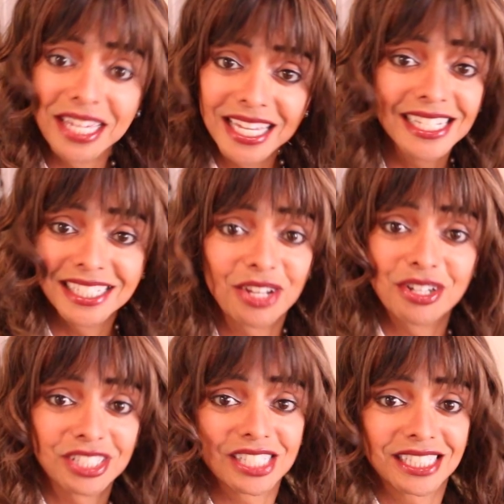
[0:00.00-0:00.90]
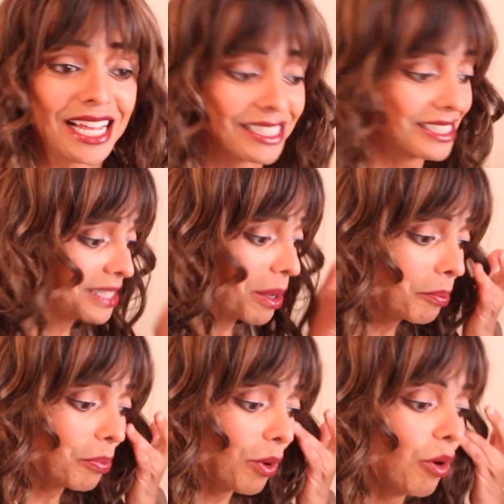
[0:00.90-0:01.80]
easier. It's just that
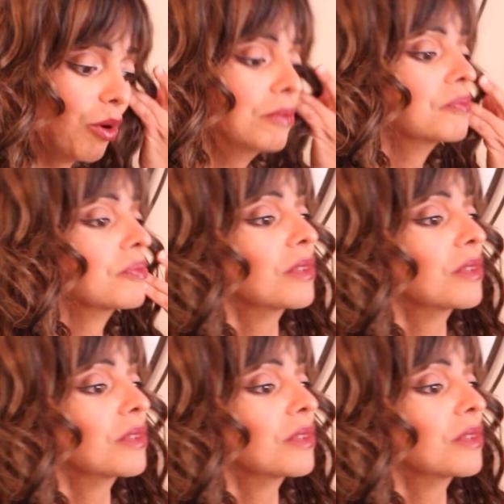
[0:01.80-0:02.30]
simple.